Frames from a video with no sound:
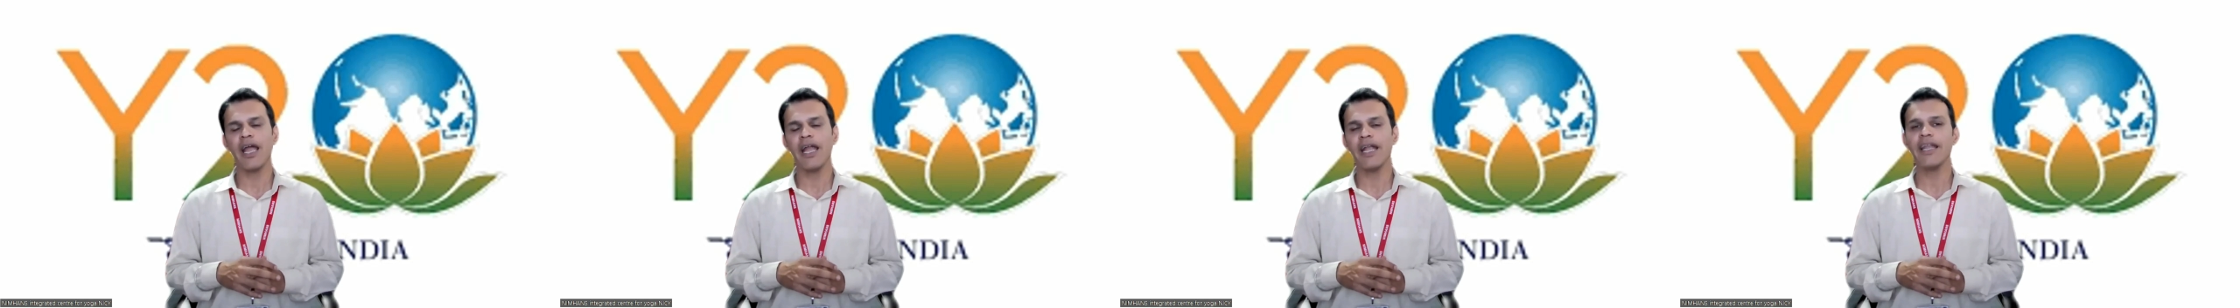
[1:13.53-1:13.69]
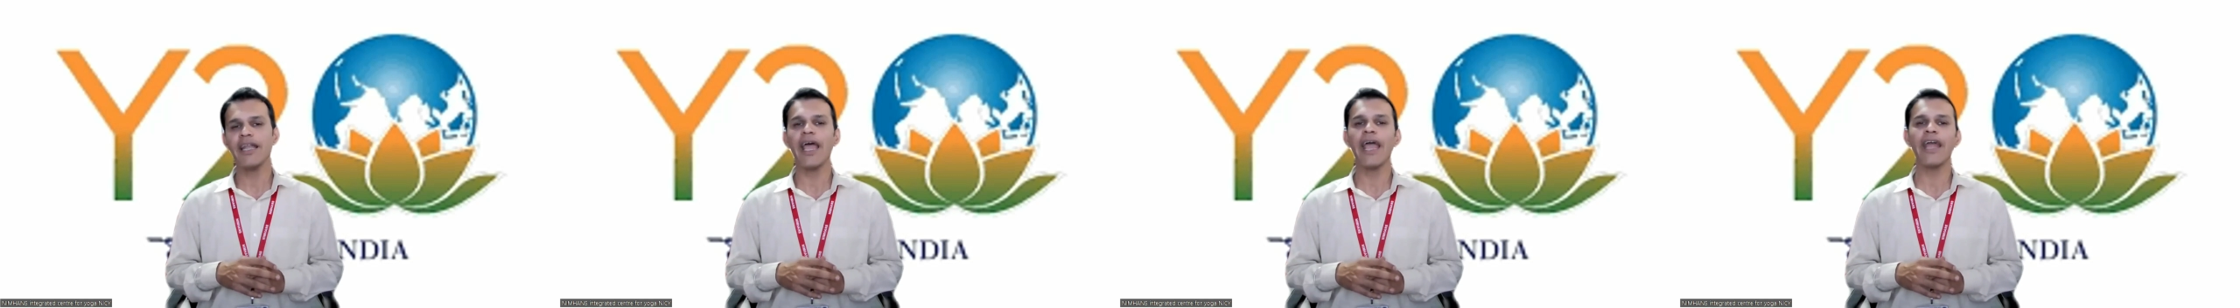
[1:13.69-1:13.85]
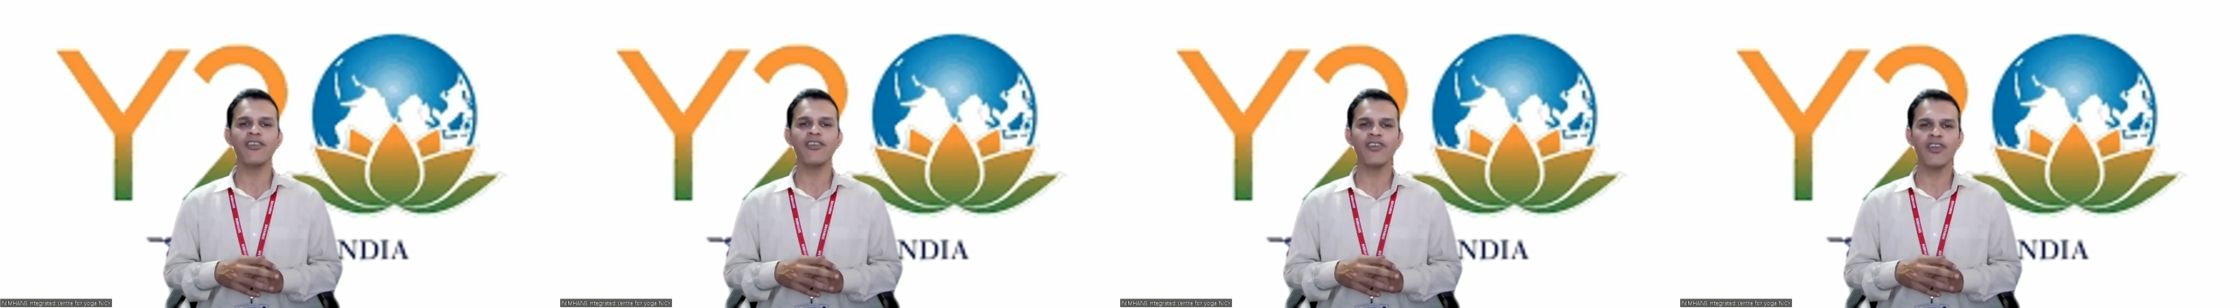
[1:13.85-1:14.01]

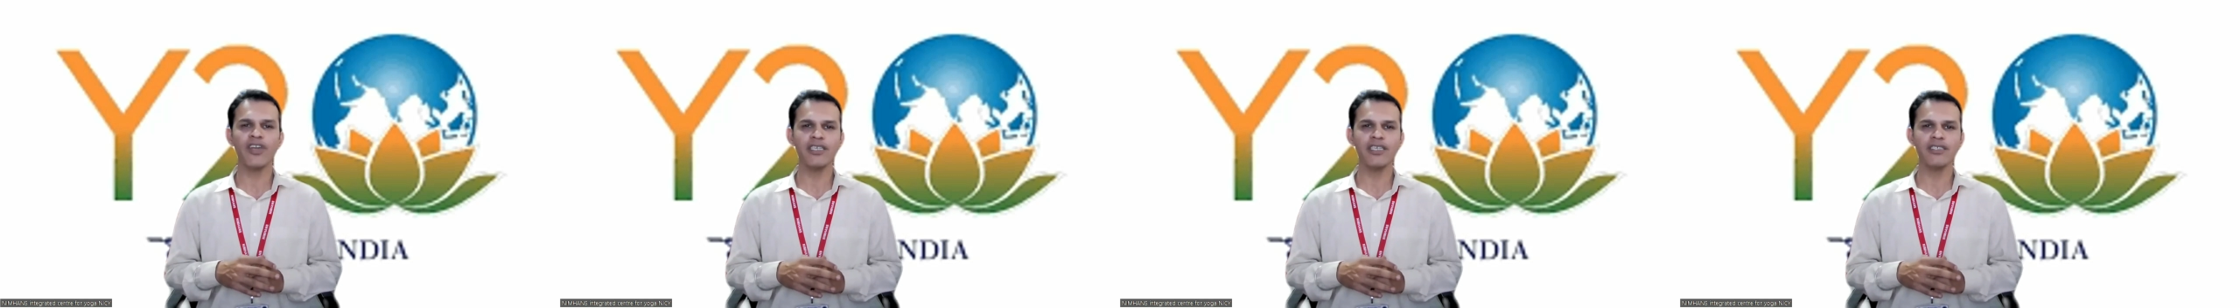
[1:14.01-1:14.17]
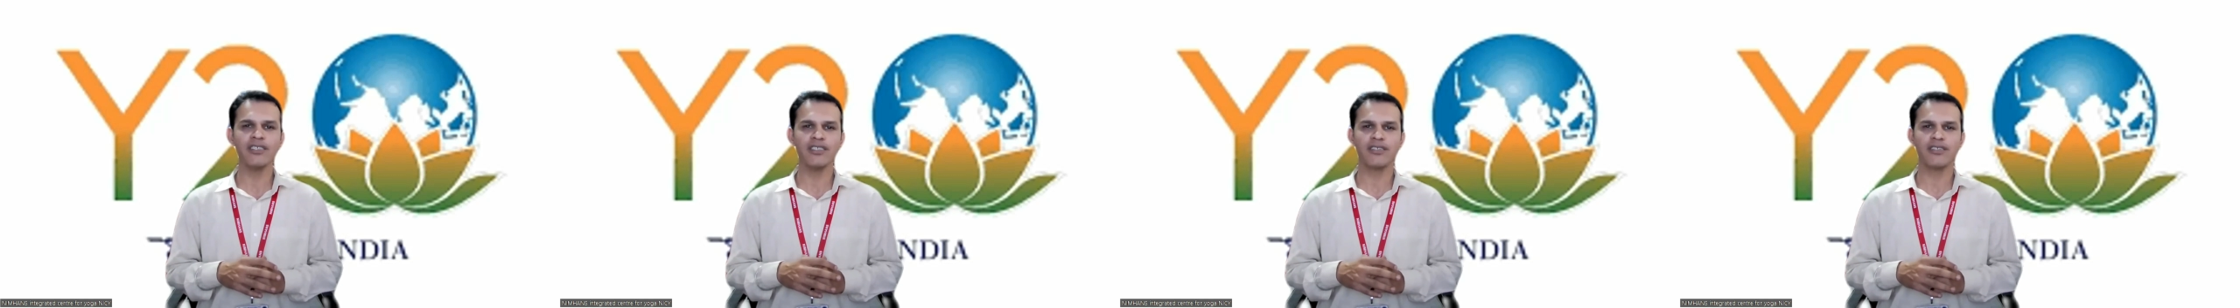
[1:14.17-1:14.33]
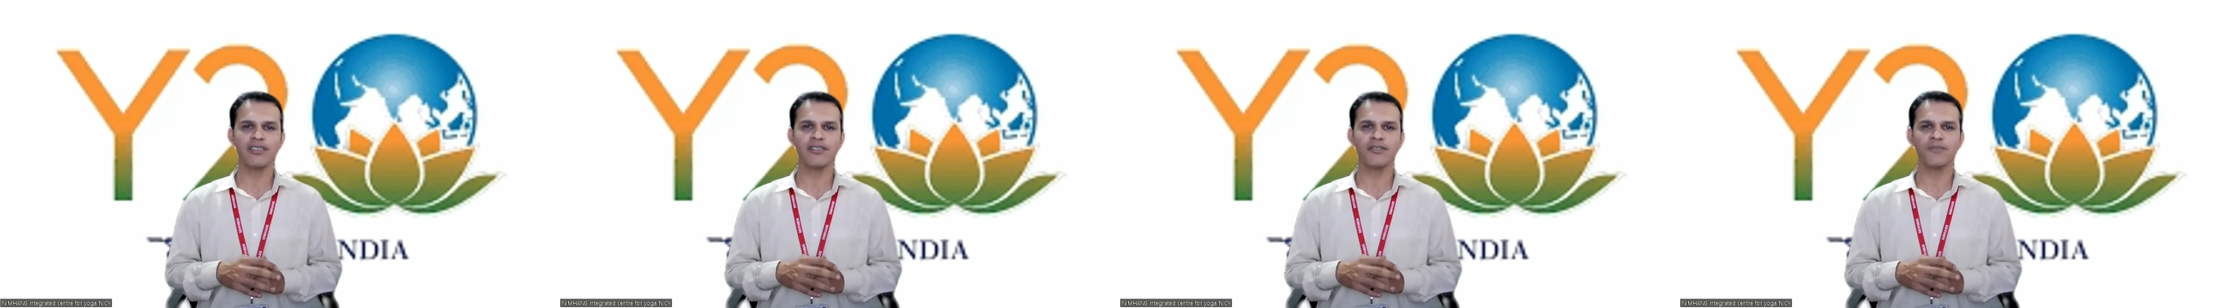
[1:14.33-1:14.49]
and
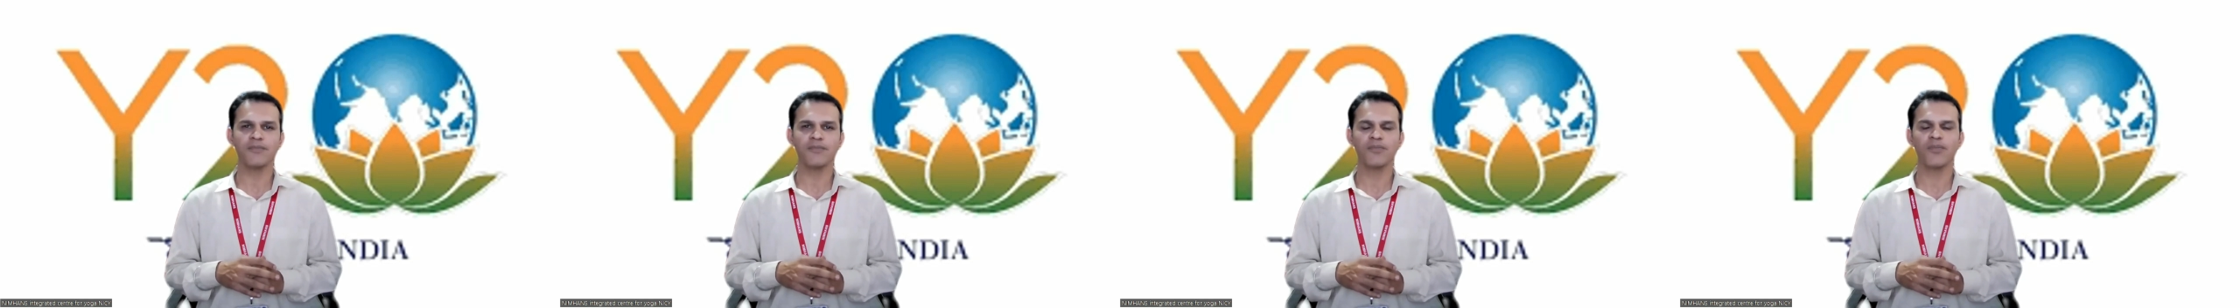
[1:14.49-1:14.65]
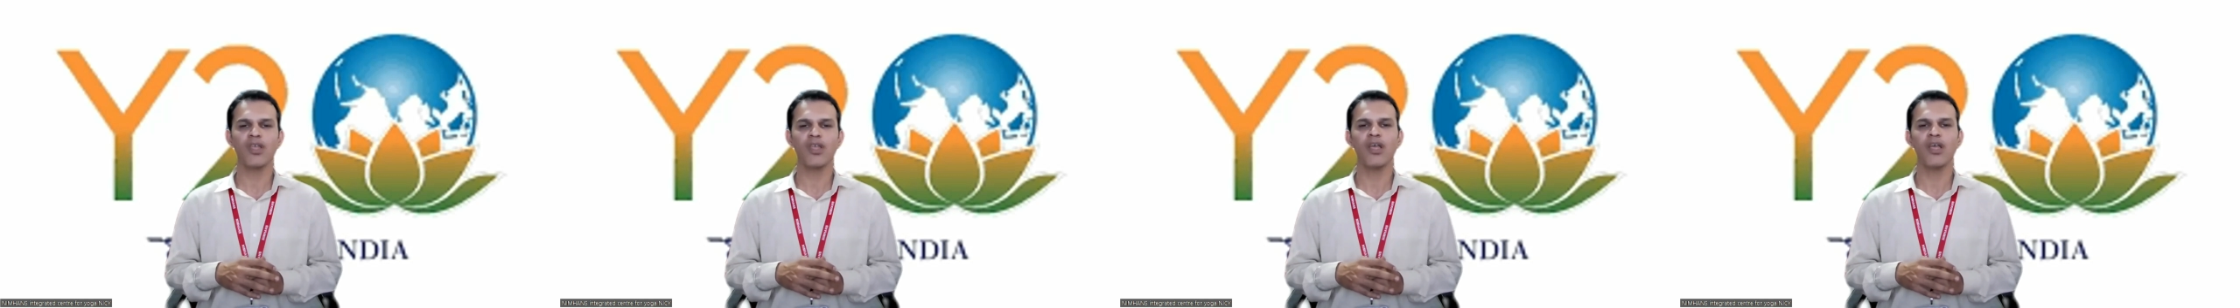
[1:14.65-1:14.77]
actress.